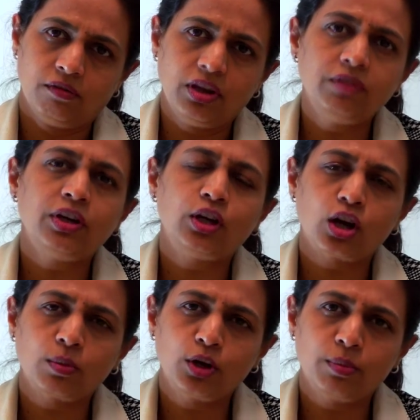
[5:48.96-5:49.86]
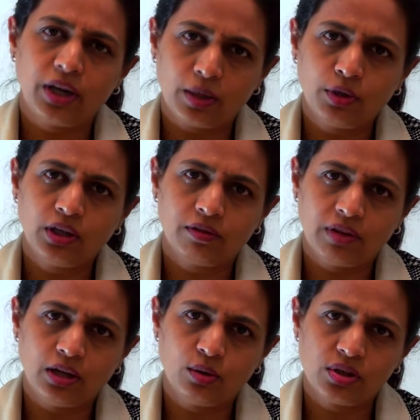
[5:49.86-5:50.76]
When we talk about metabolic
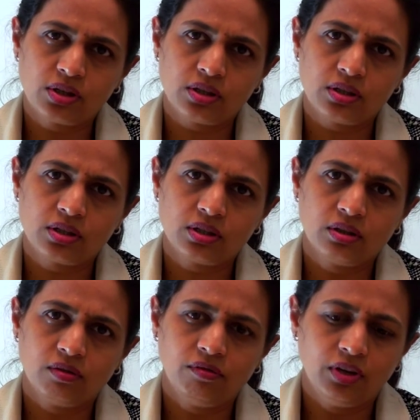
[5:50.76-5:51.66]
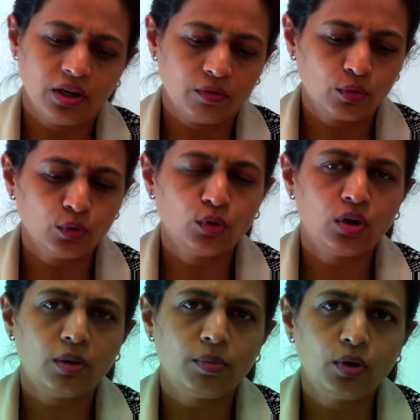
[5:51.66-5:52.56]
evaluations, we have to
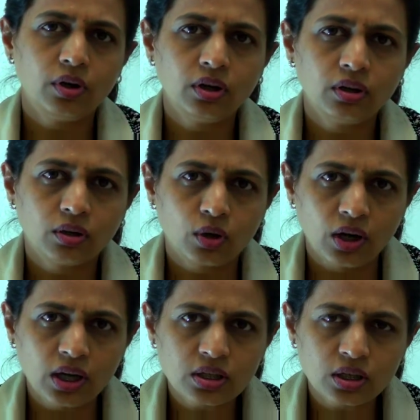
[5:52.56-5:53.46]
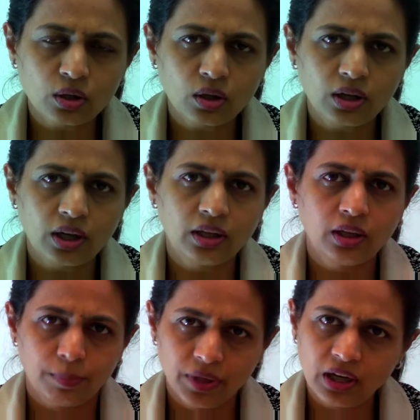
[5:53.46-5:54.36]
know about the cholesterol and
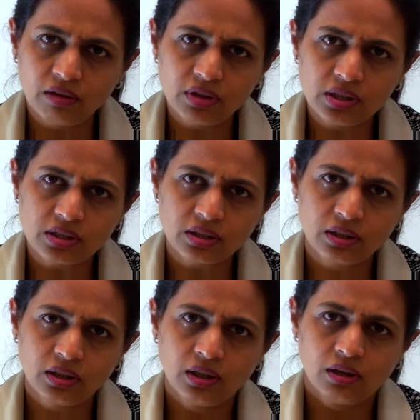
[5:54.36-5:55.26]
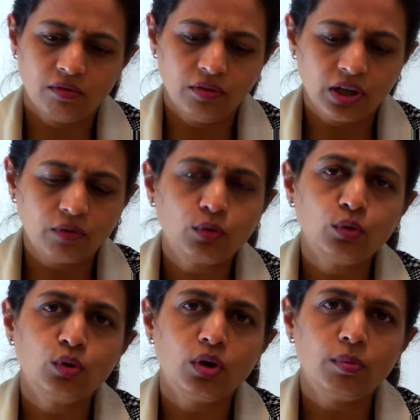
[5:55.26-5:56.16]
lipid levels. We have
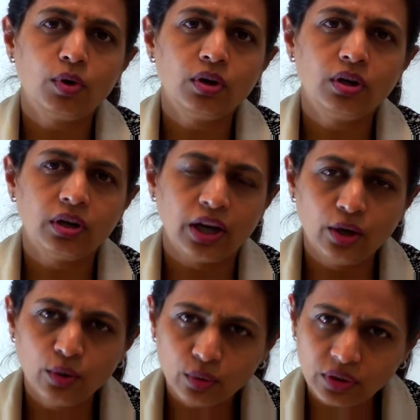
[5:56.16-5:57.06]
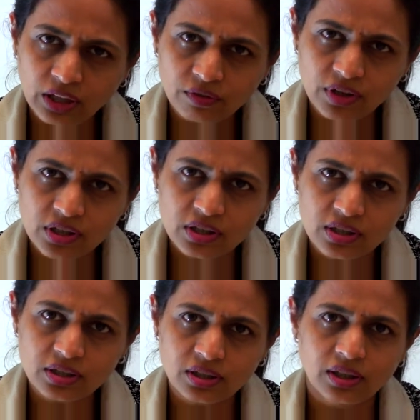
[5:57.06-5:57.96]
to know about the endocrine
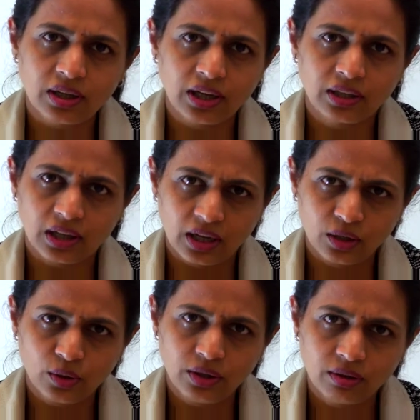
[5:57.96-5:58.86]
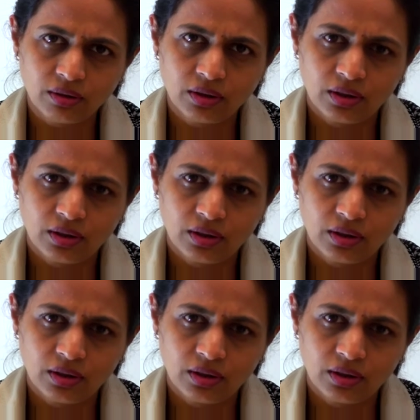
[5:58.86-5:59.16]
functions like thyroid.